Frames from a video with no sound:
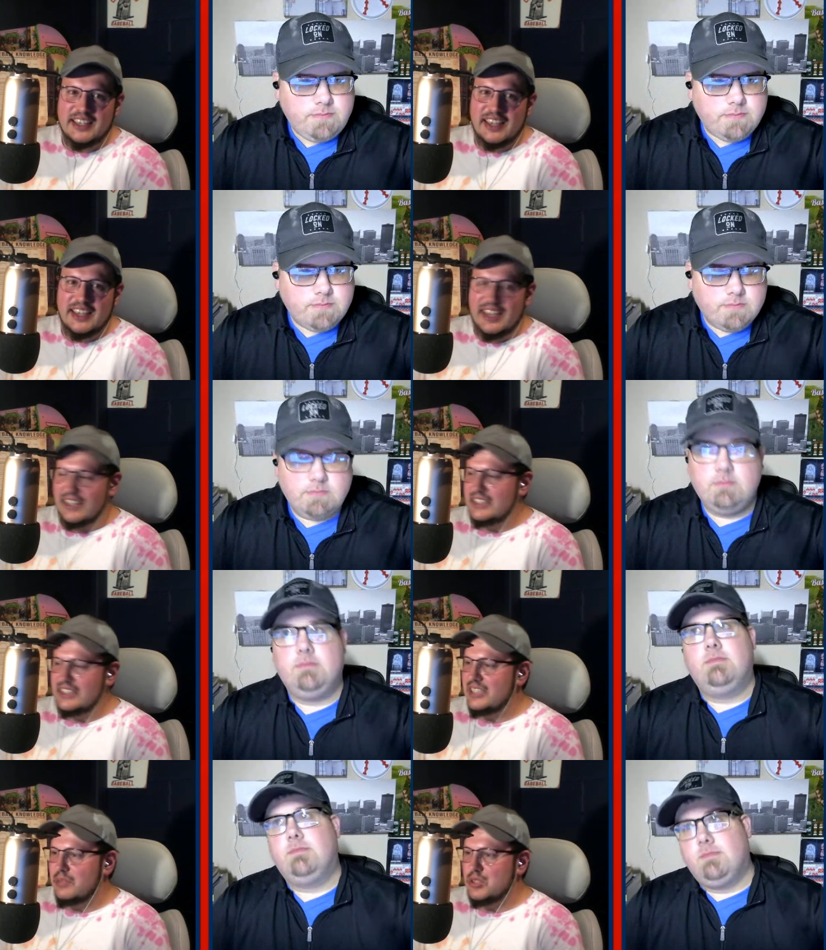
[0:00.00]
Speaker 1: and this team
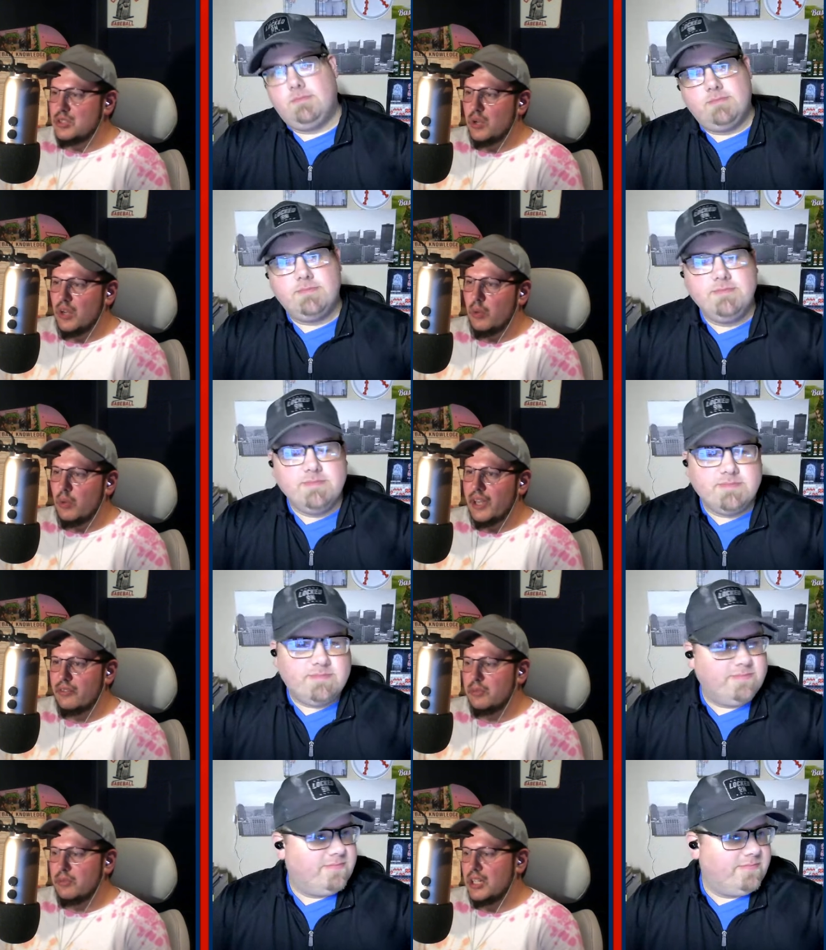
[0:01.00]
is going away from the
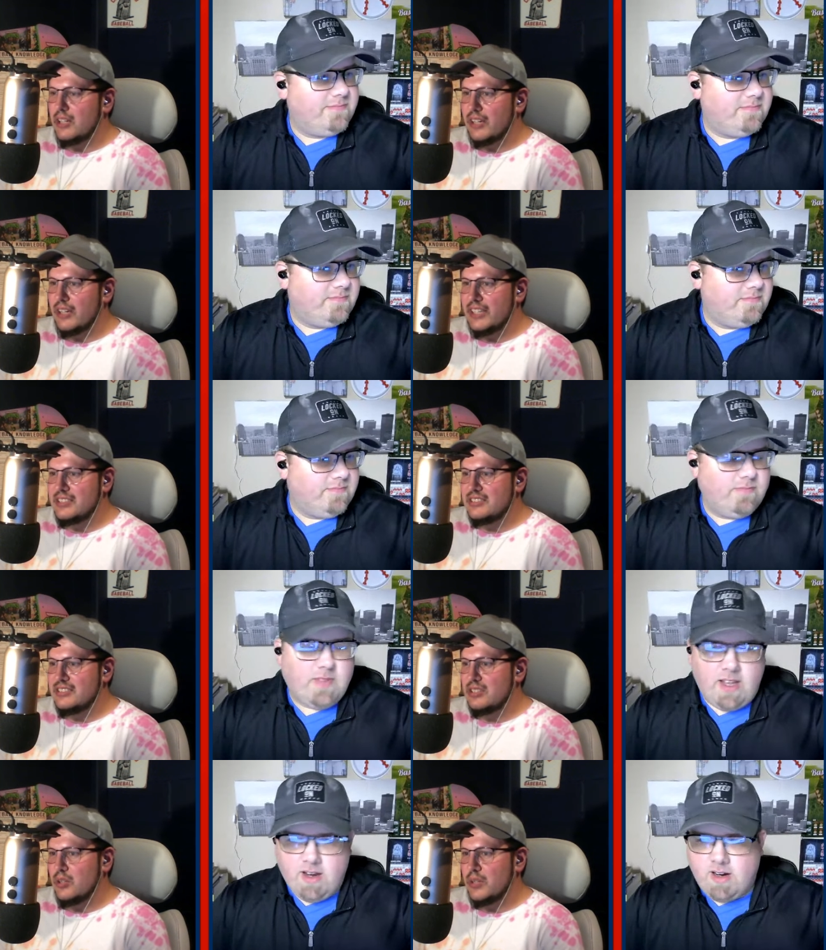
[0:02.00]
knuckleheads. So
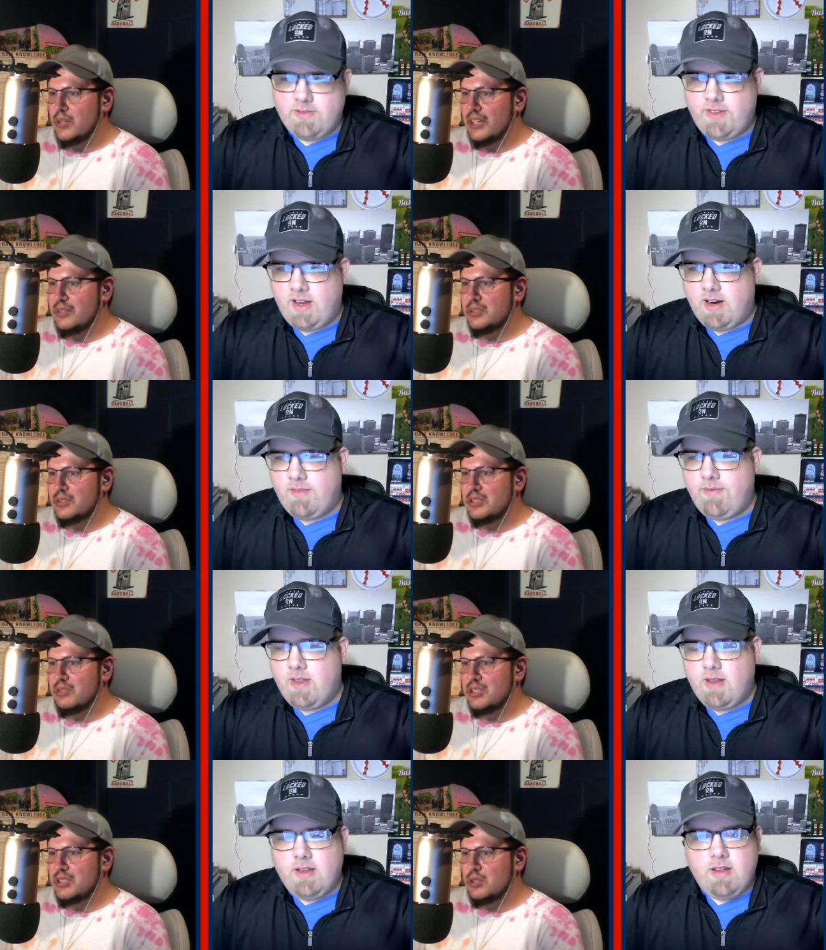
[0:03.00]
they are. There was, are. was
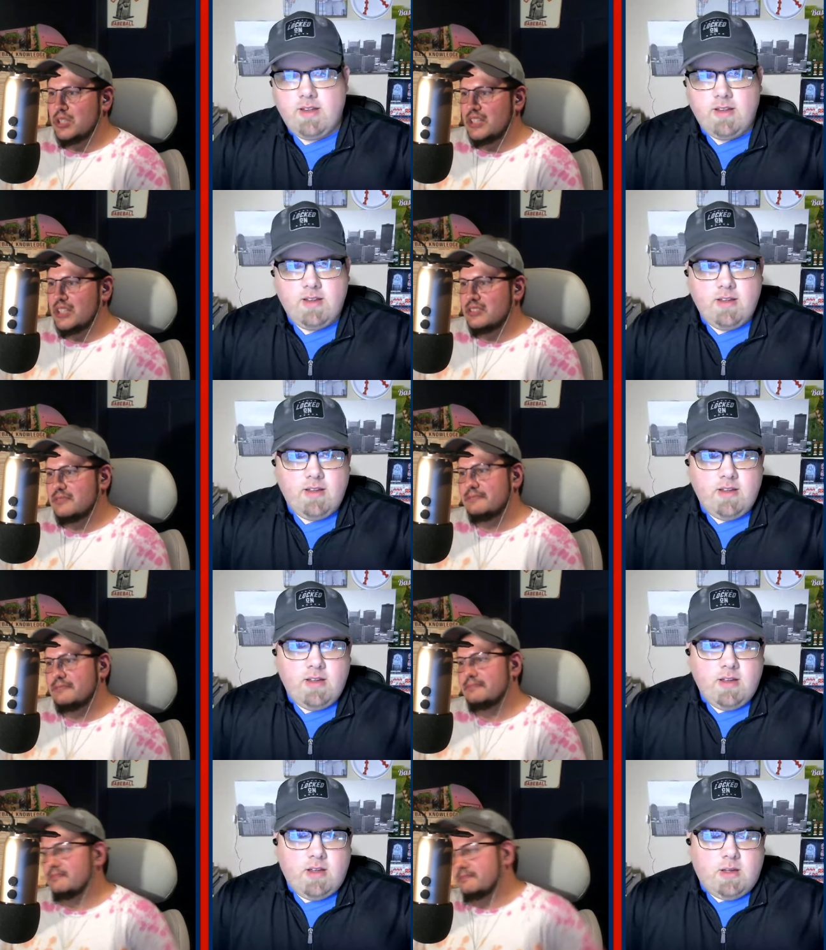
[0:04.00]
no chance.
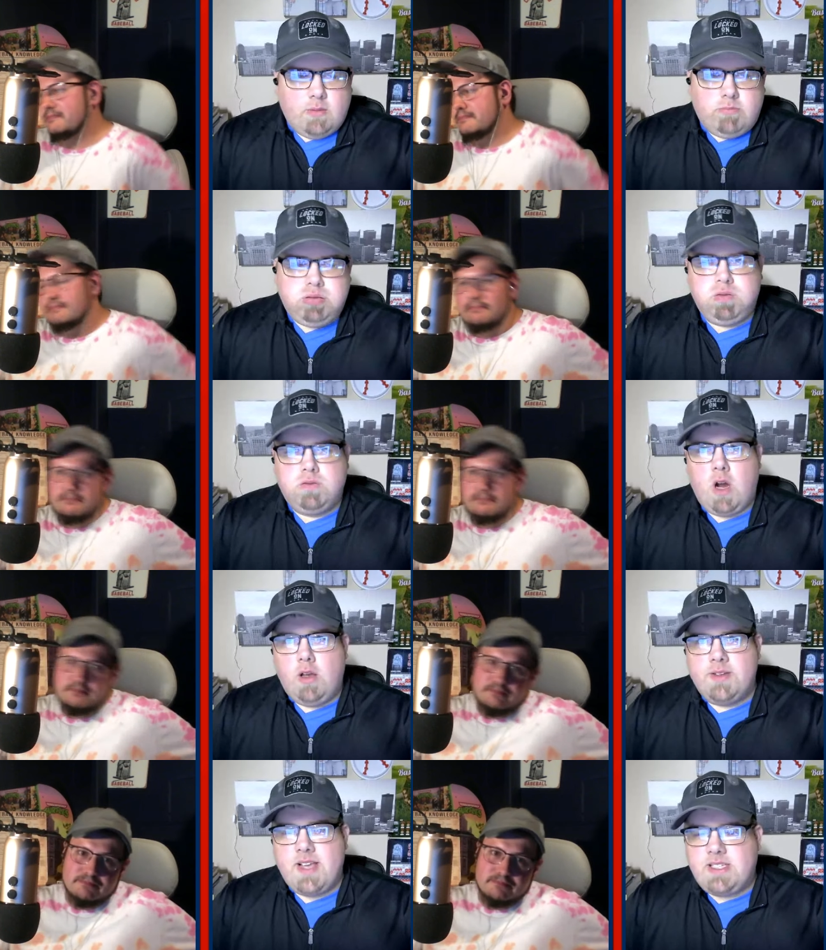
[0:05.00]

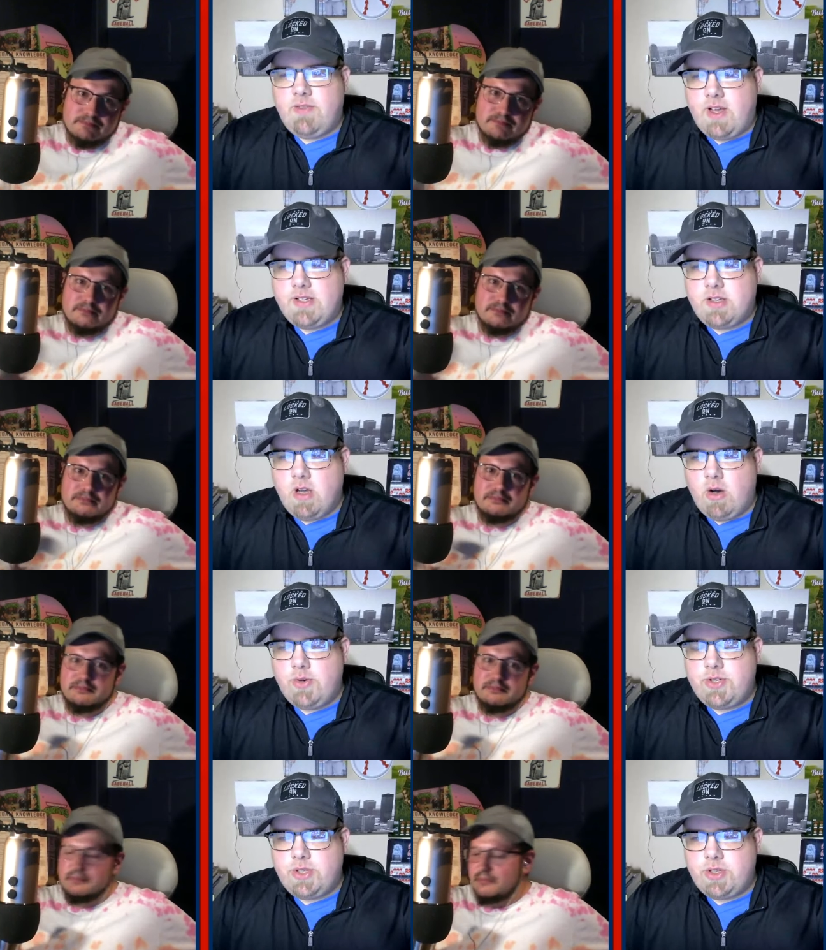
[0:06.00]
Speaker 2: Carlos Estevez
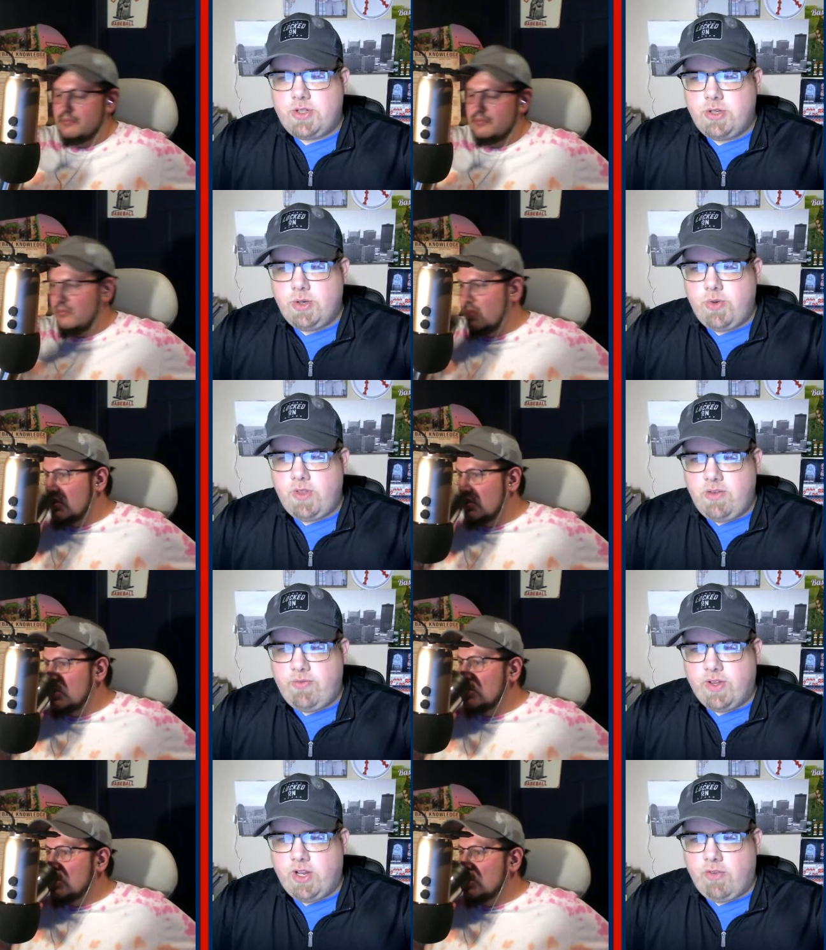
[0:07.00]
goes to the
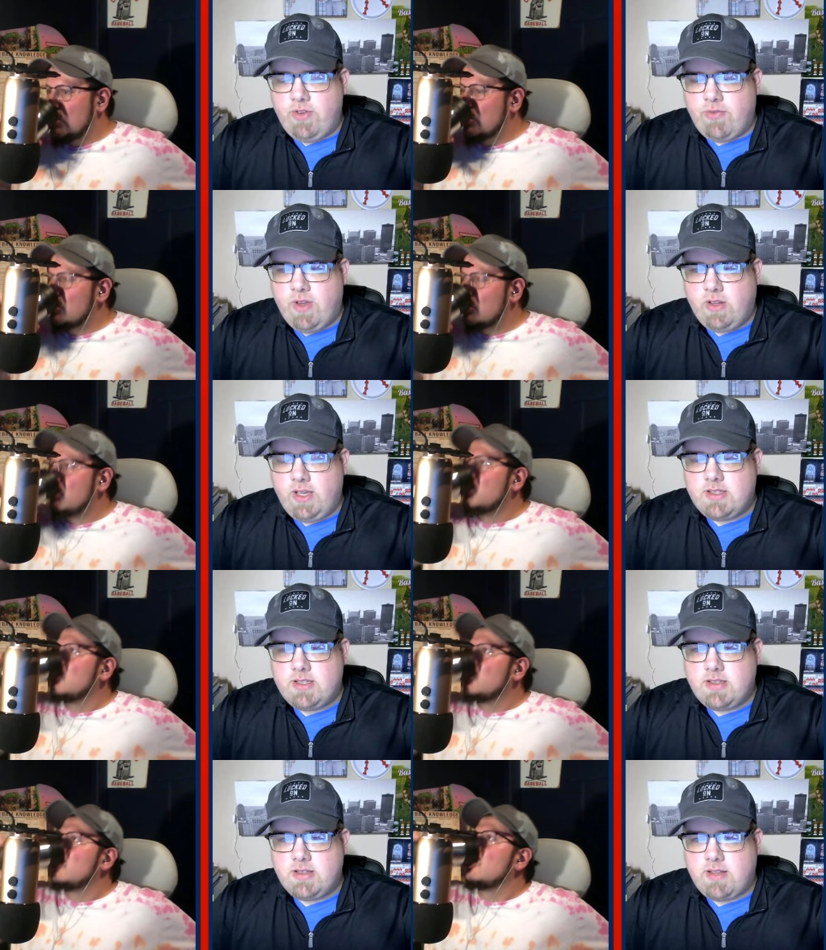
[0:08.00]
Philadelphia
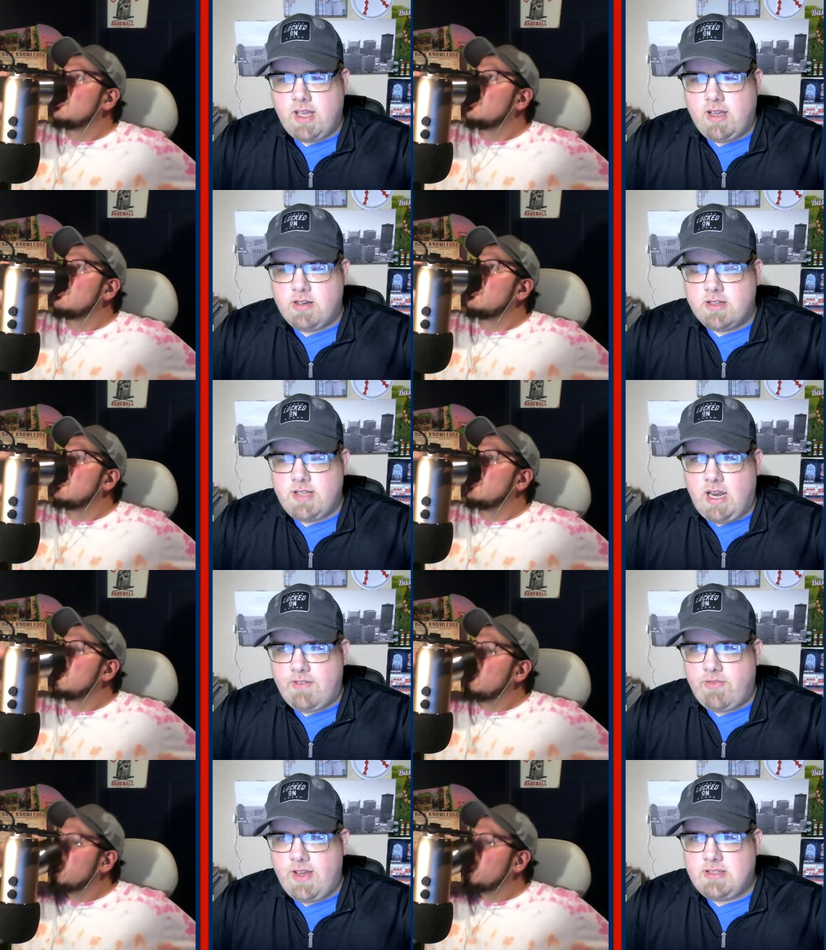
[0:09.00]
Phillies. Thank goodness they didn't
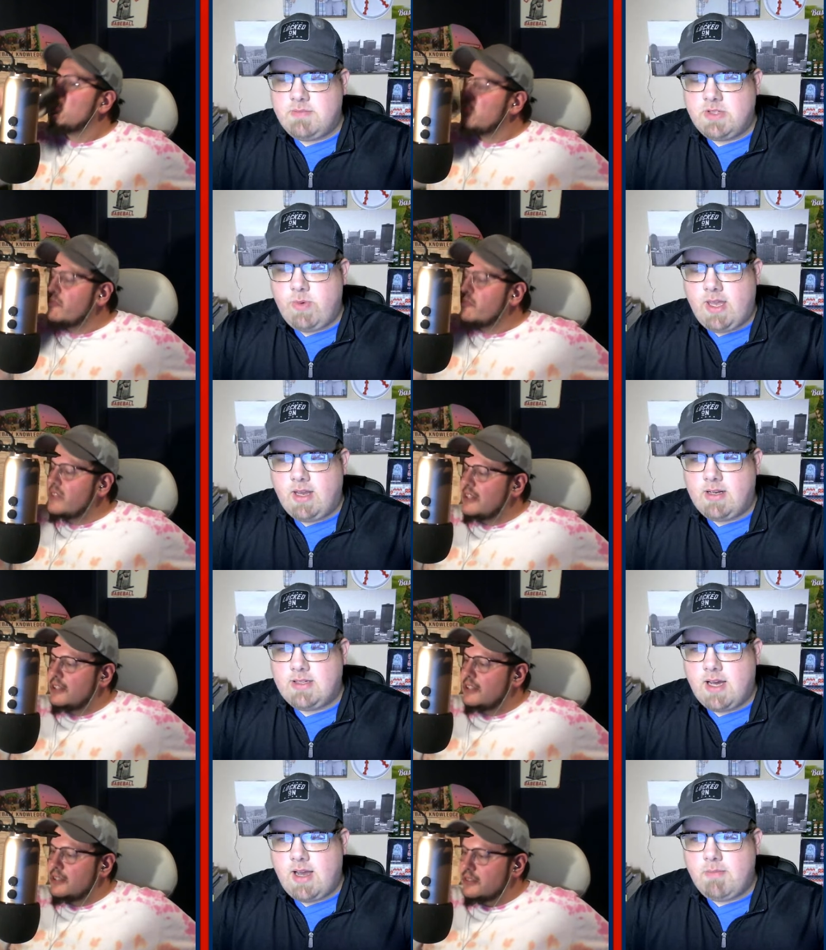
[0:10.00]
have to face him this weekend in
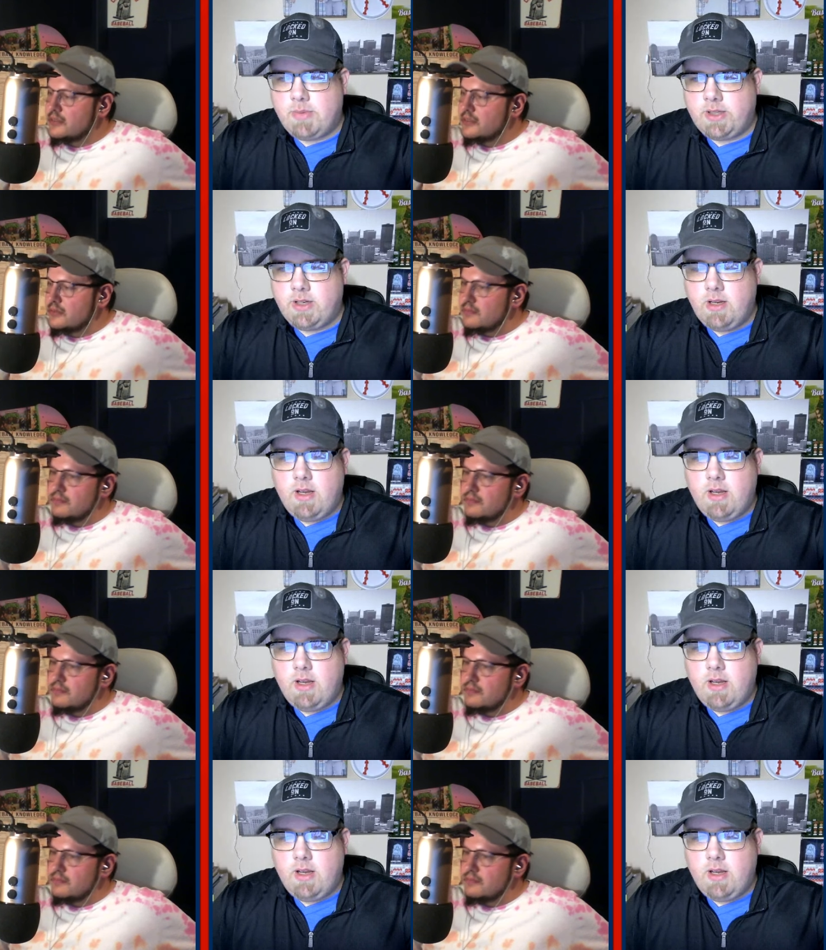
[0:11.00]
time, but